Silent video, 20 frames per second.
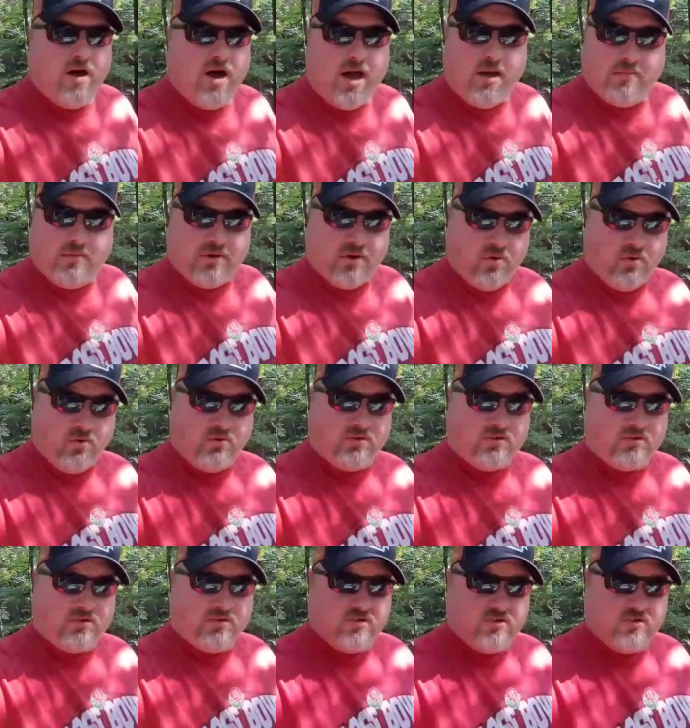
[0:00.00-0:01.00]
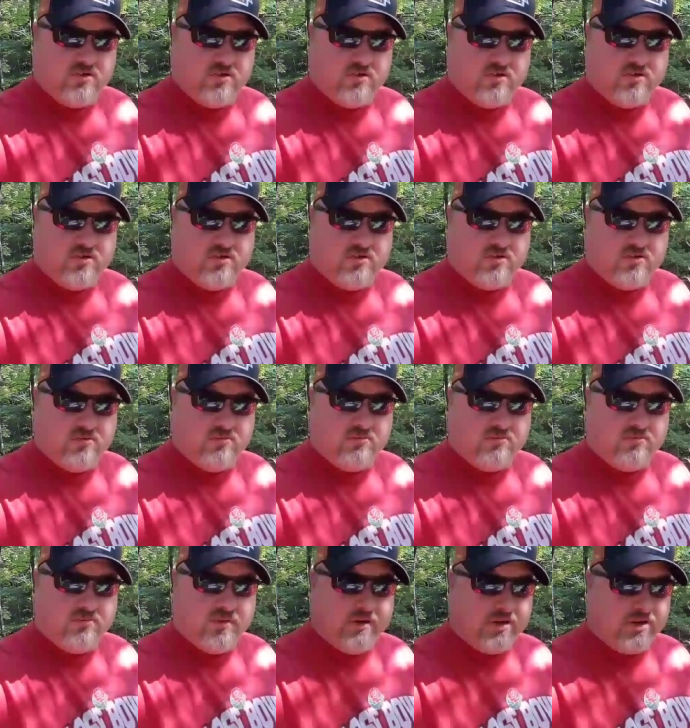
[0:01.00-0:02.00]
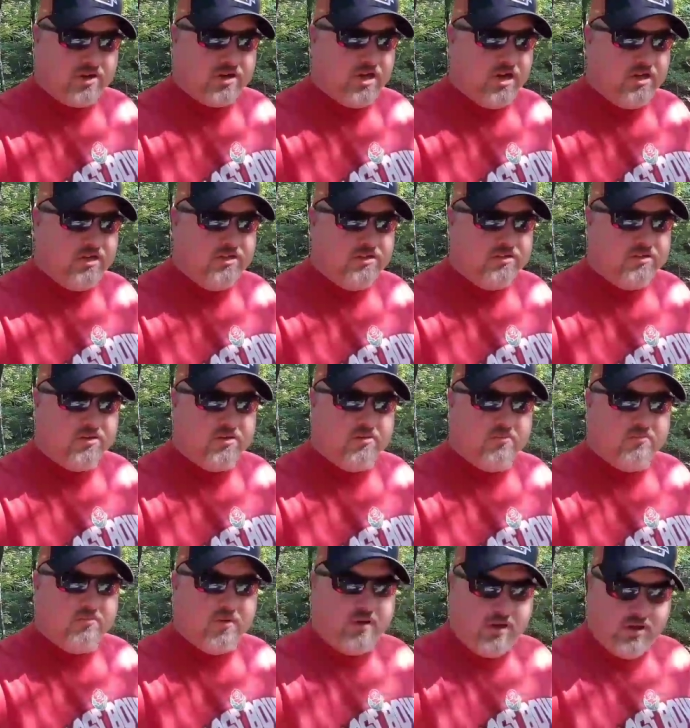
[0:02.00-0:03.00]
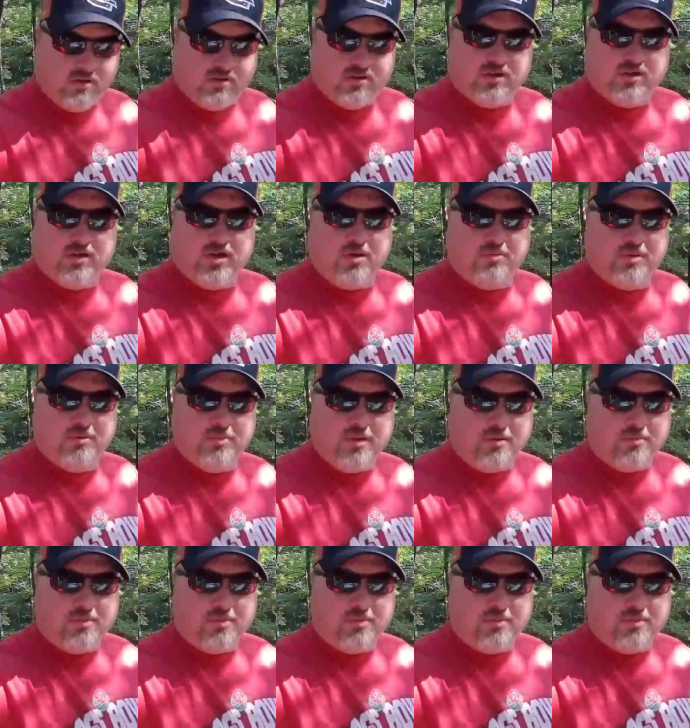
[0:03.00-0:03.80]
I'm your host, Peter Keaton, but you can call me